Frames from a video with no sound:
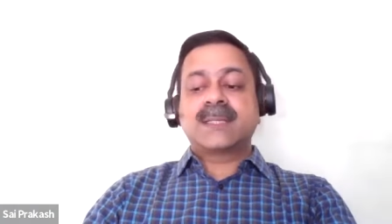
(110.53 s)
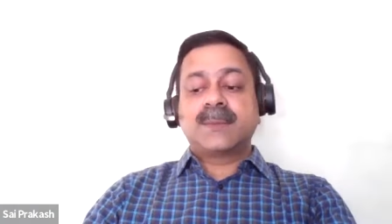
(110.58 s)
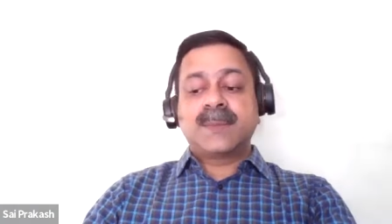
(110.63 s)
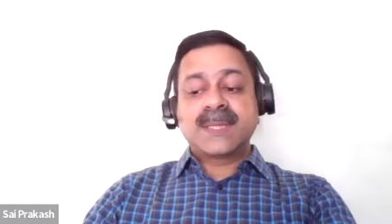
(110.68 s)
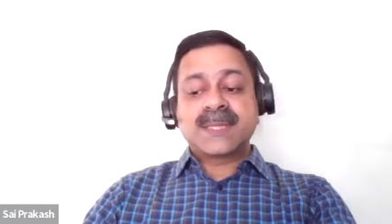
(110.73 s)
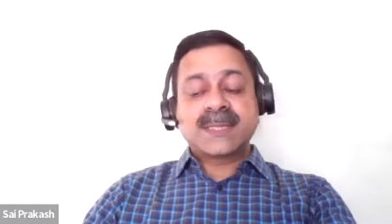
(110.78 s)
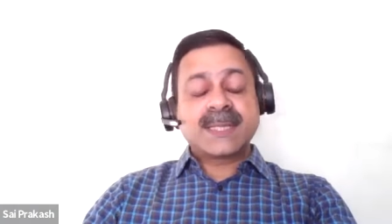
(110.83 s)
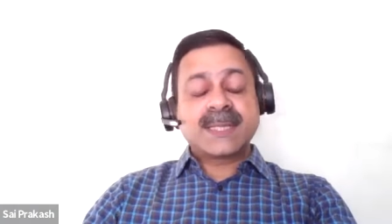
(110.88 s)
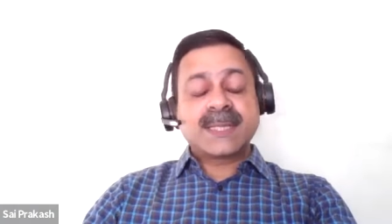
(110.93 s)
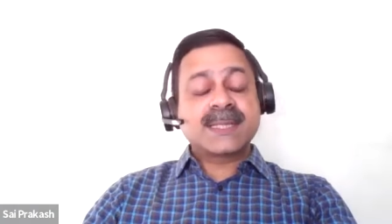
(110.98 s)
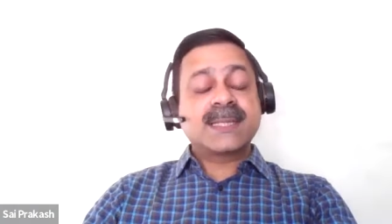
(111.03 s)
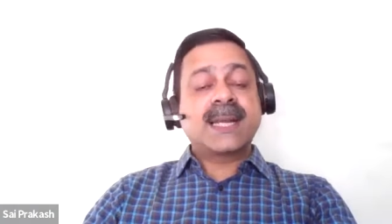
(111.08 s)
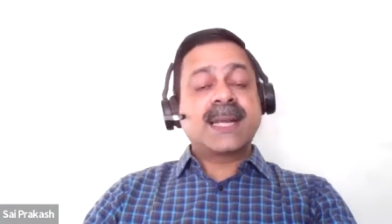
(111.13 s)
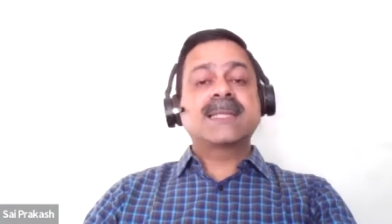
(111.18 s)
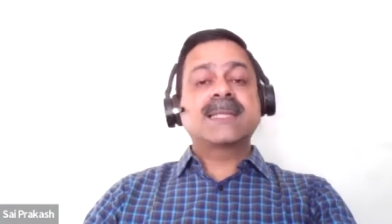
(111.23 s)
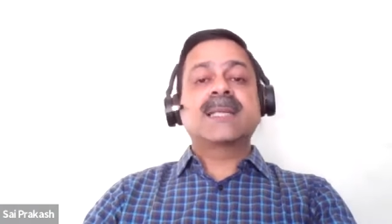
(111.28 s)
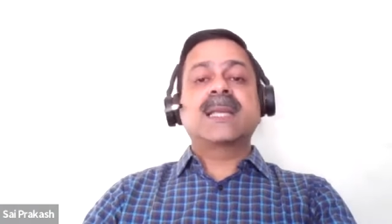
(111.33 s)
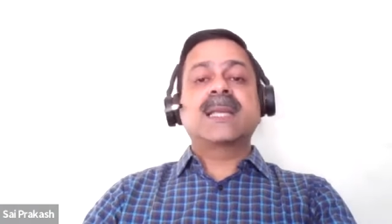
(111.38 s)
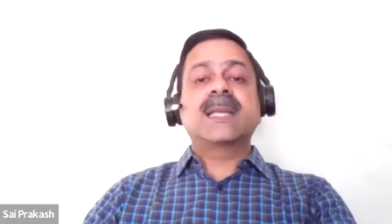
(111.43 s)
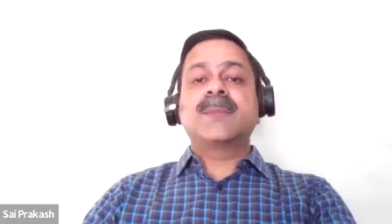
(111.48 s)
The business
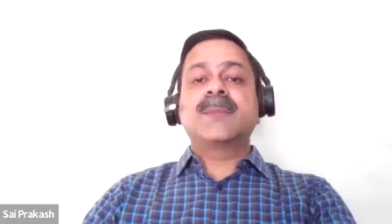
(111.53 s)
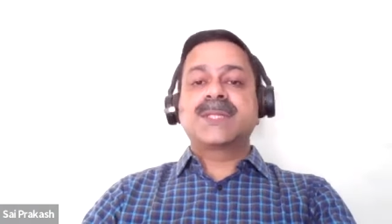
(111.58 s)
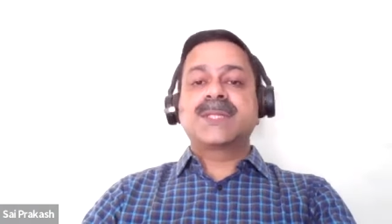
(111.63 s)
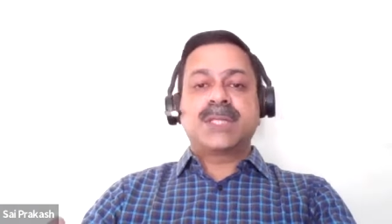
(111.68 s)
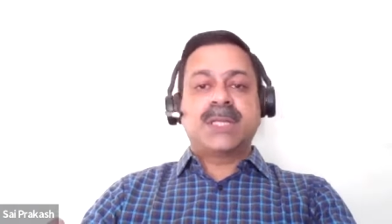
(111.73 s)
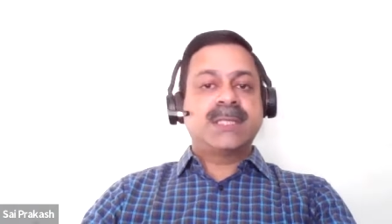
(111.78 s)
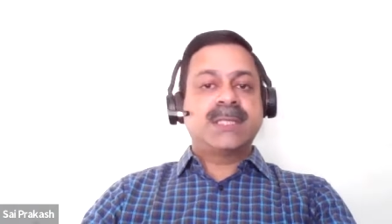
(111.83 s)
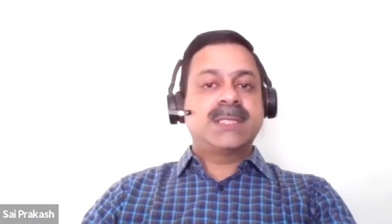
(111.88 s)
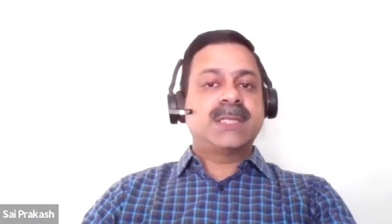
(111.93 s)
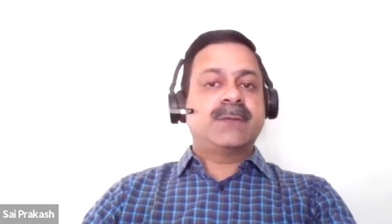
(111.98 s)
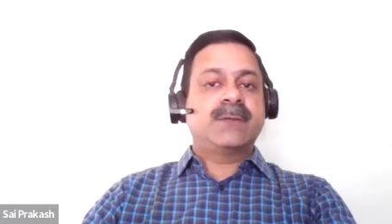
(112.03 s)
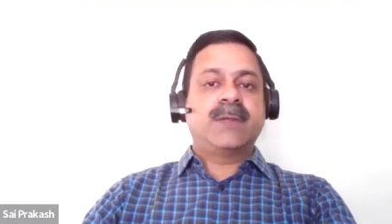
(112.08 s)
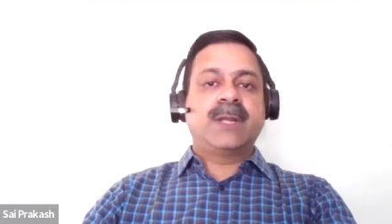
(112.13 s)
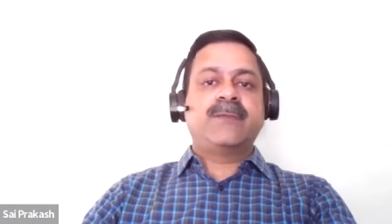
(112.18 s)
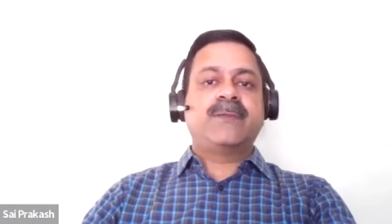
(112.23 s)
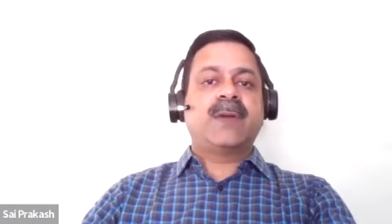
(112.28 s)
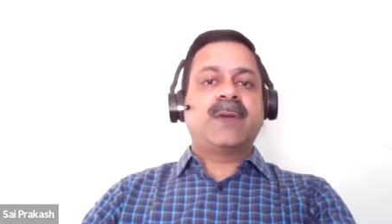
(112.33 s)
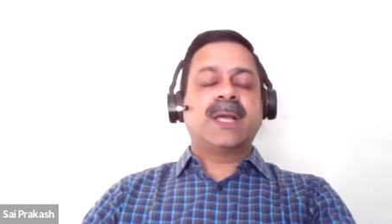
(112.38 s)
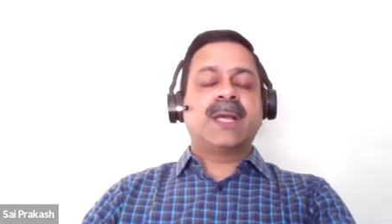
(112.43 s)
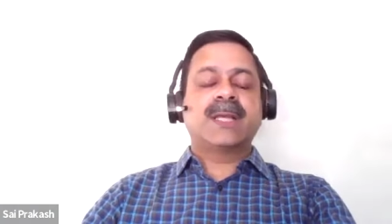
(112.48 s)
landscape is changing
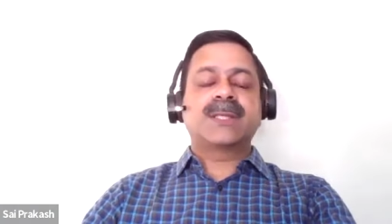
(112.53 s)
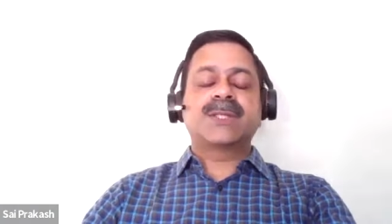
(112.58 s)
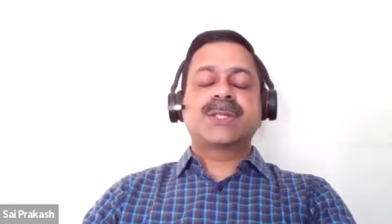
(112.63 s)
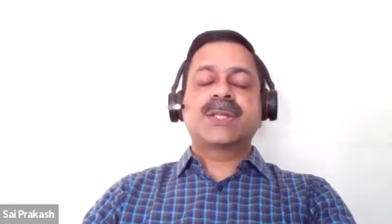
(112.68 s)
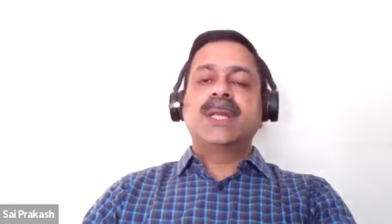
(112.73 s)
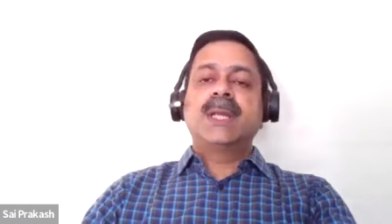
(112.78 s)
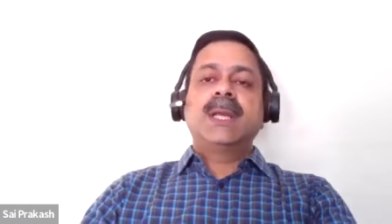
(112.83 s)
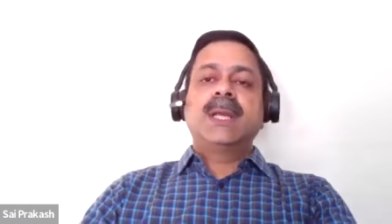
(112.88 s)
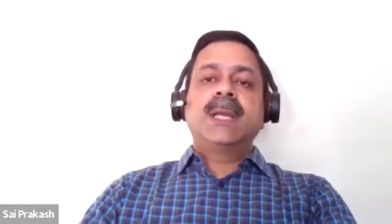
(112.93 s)
very fast.